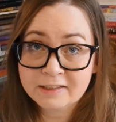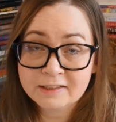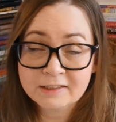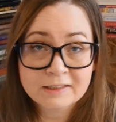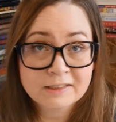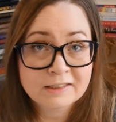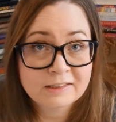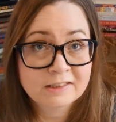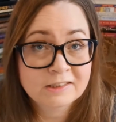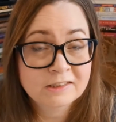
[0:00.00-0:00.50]

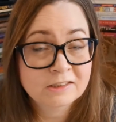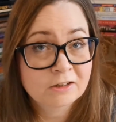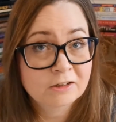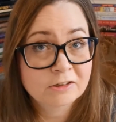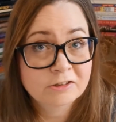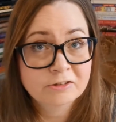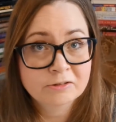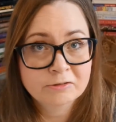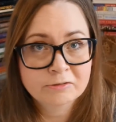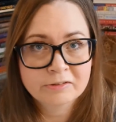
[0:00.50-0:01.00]
he
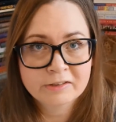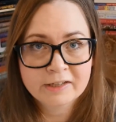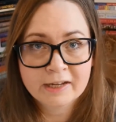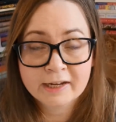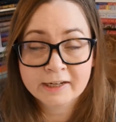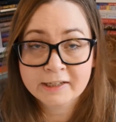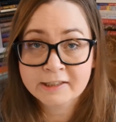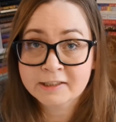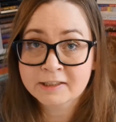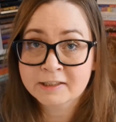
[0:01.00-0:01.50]
starts to
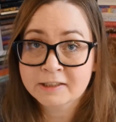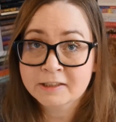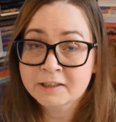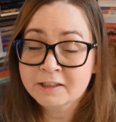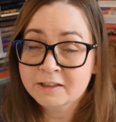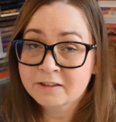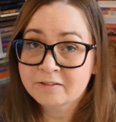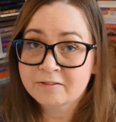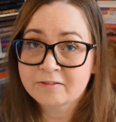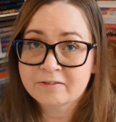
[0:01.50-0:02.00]
react
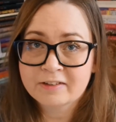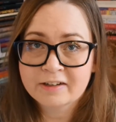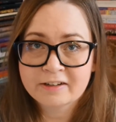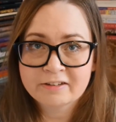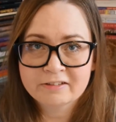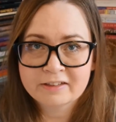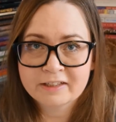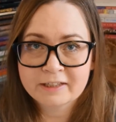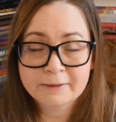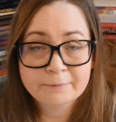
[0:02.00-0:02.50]

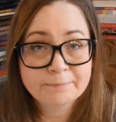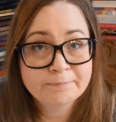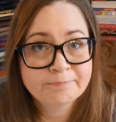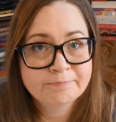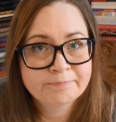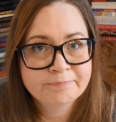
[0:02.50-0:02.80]
very